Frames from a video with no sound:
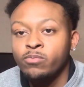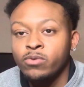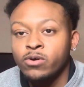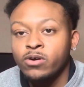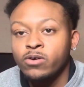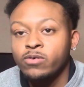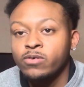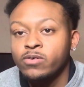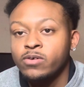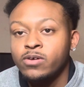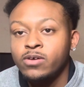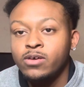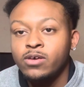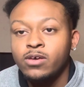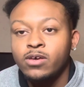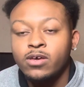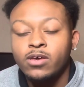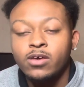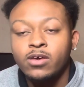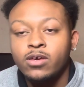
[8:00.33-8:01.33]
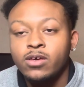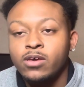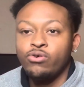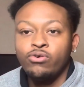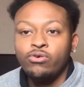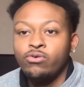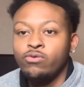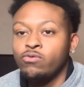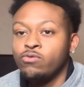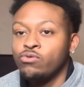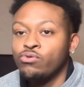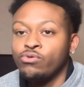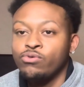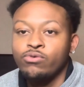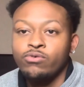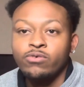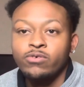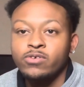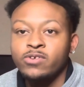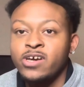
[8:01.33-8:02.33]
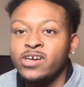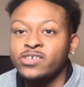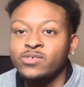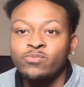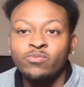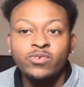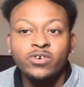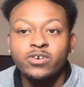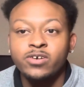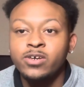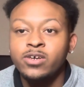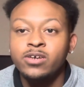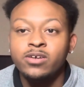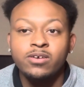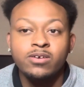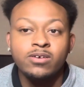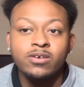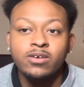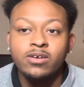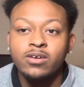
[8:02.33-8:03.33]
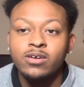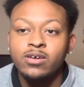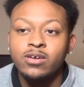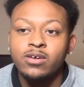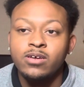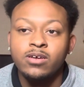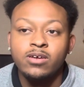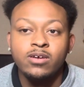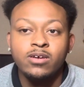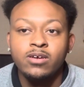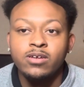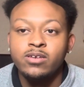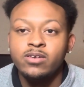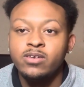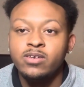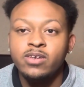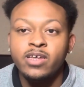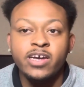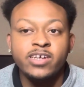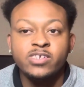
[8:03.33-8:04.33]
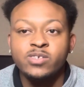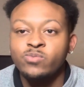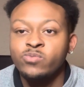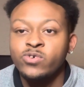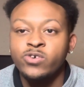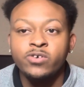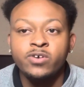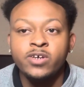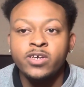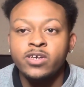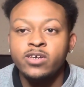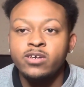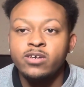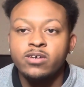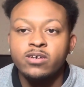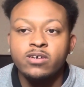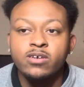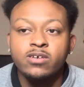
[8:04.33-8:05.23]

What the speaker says: bro. Whew, that's some real heat. That's some real heat.